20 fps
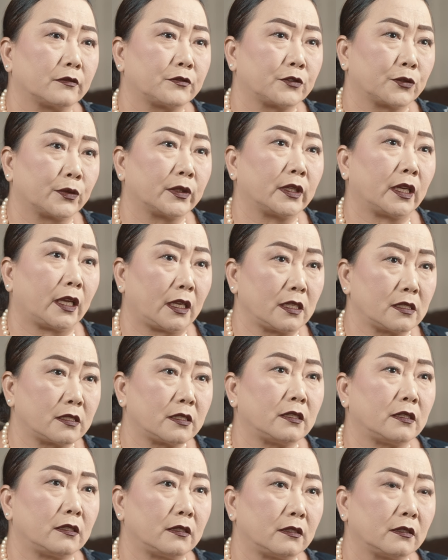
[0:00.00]

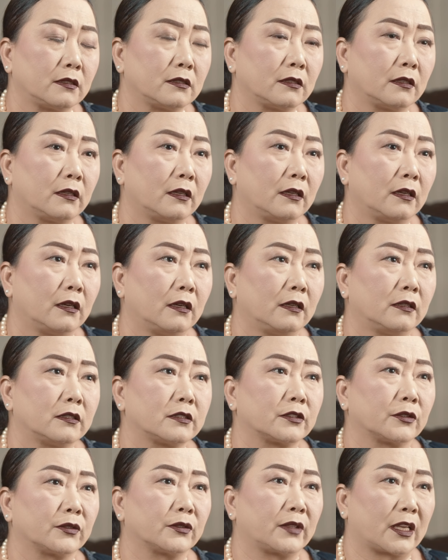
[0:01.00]
2018.
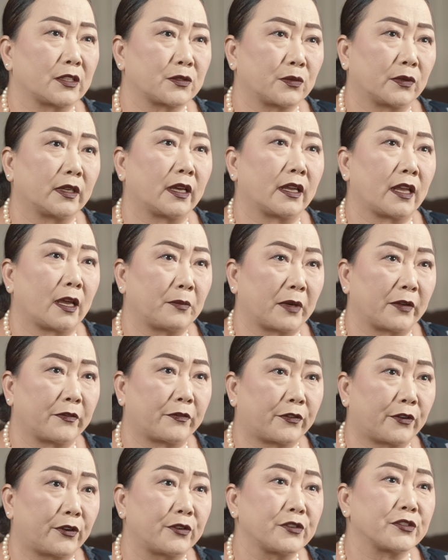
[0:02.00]
So that's when I had my
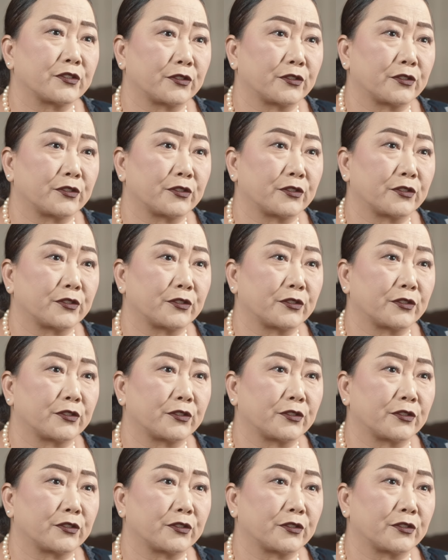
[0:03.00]
first